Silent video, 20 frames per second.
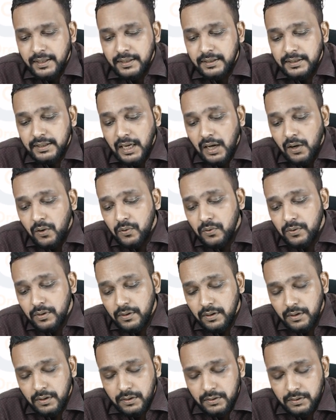Now
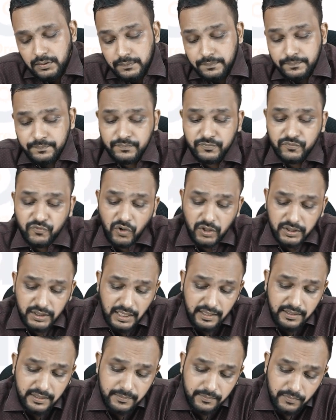what
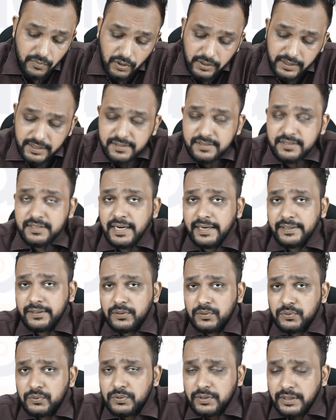our body is trying to
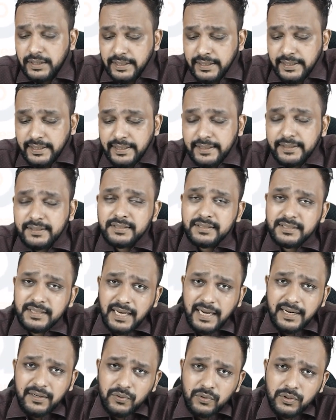do? It is
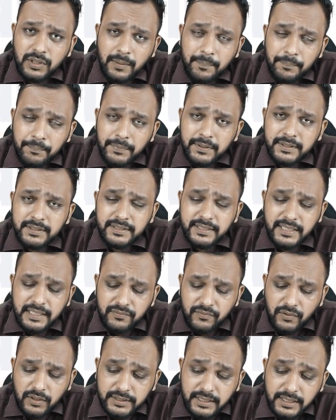trying to compensate
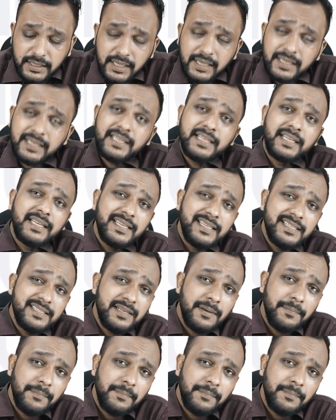for that decreased